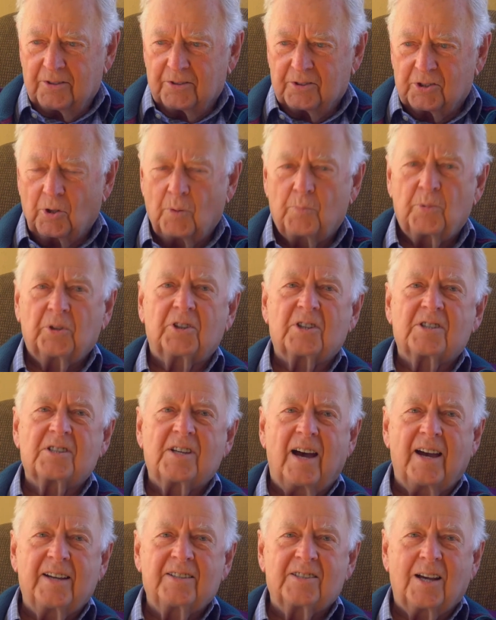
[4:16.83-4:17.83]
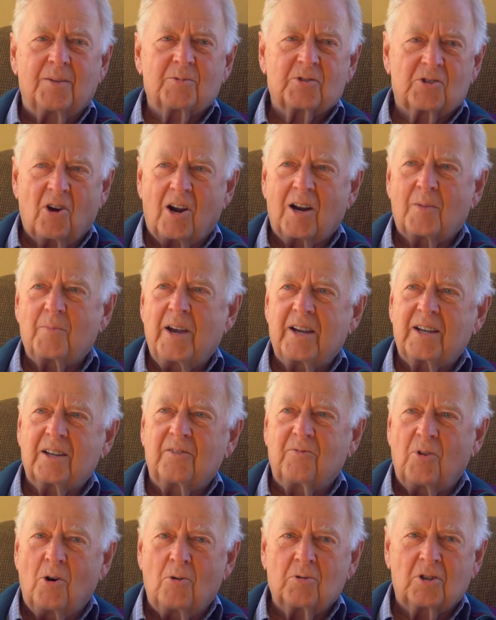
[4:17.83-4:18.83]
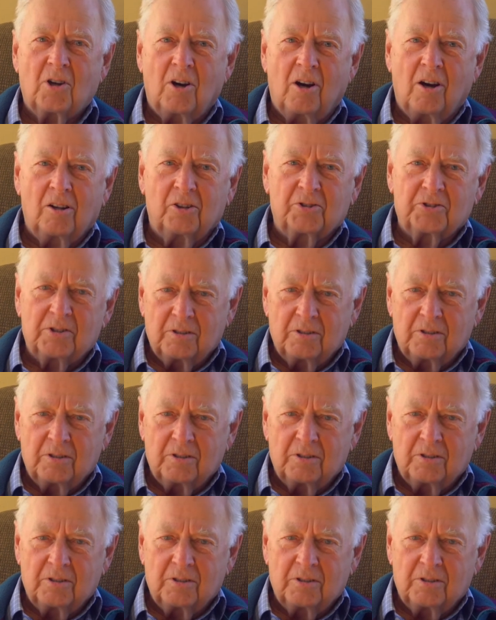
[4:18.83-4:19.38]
So we put the signs up, started making phone calls,